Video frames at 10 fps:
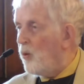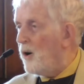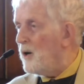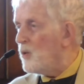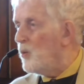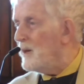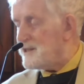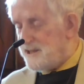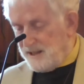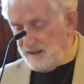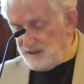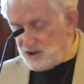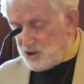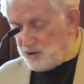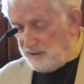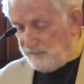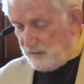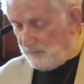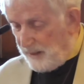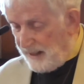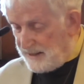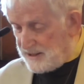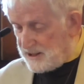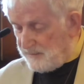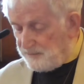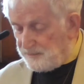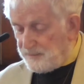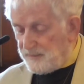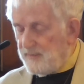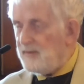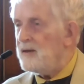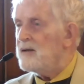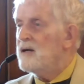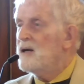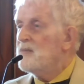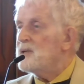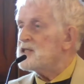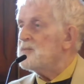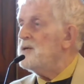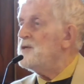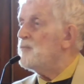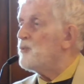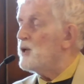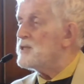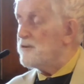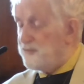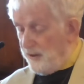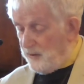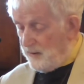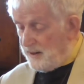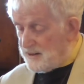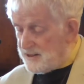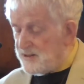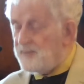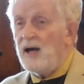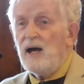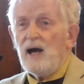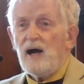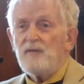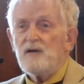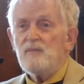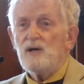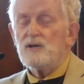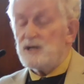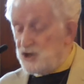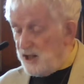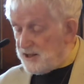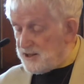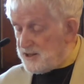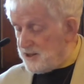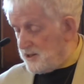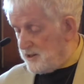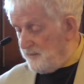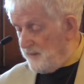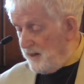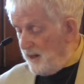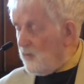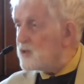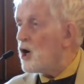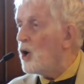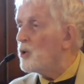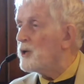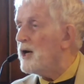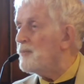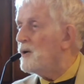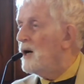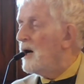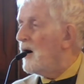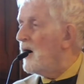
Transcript: a Wild West string of complaints. But to me, the impressive thing is how the American justice system was holding up,